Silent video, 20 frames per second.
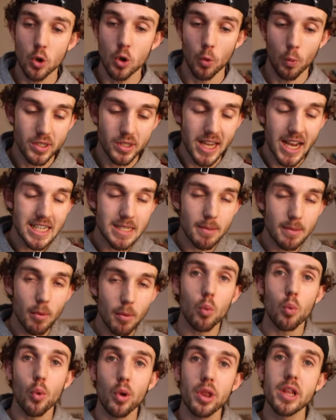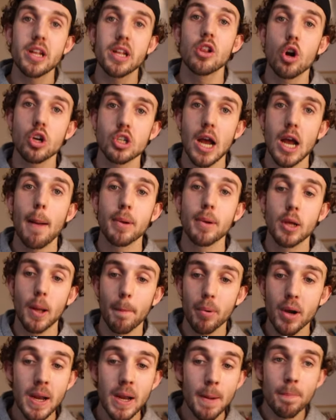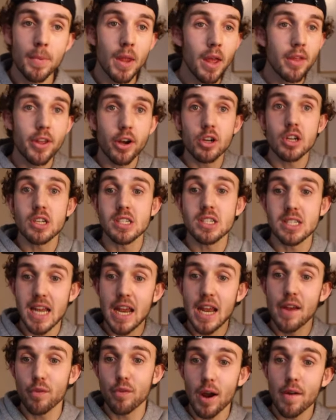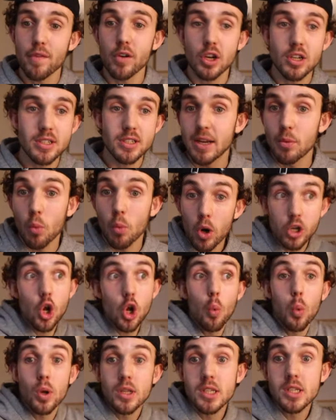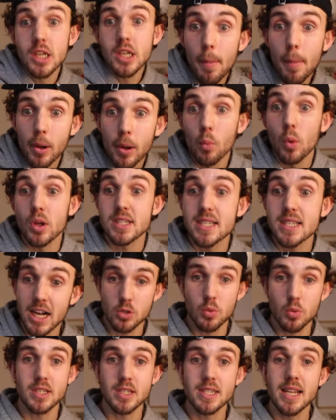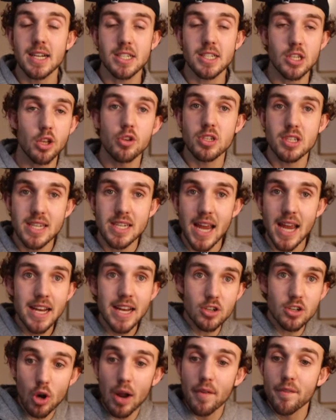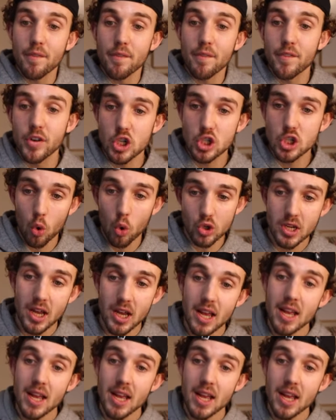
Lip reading: When it takes them a really long time to complete, they're going to stay forever because they want to know what's coming, what's next. So they'll stay to try and finish the course.